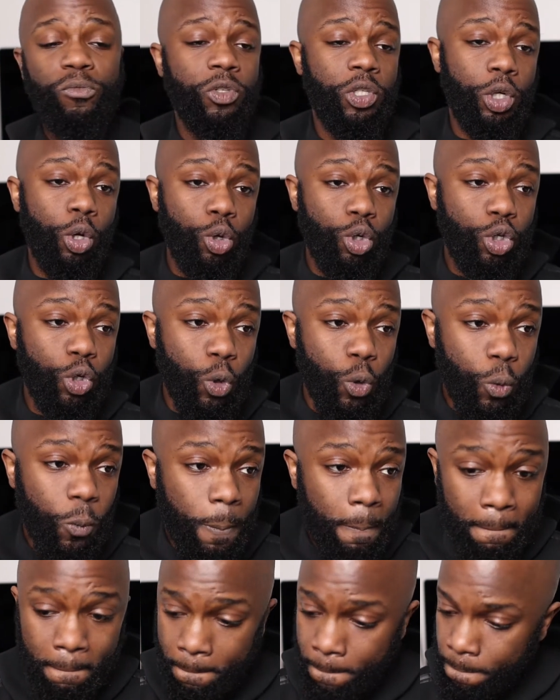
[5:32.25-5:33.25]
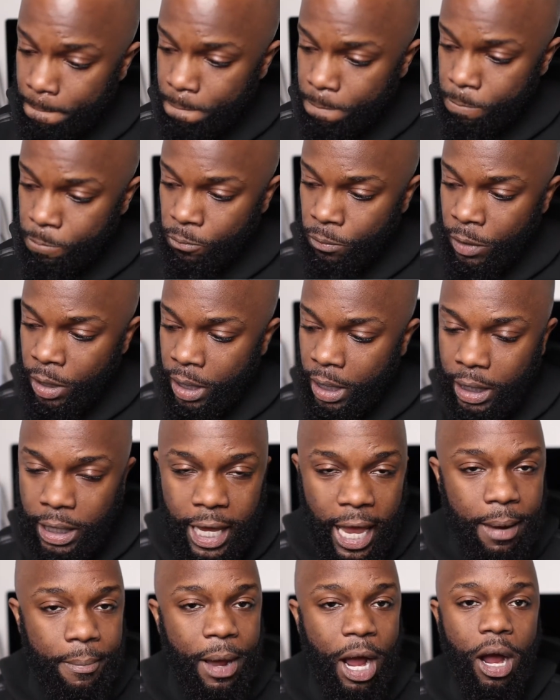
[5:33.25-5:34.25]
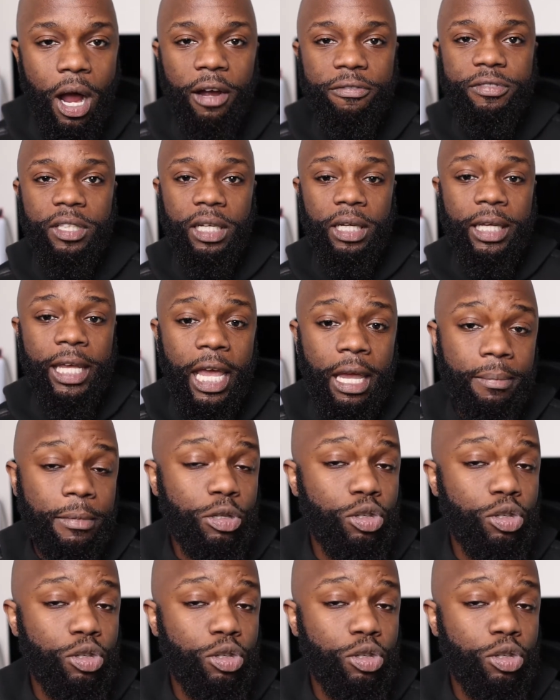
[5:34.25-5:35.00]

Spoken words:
Tuchel, he came out after the game,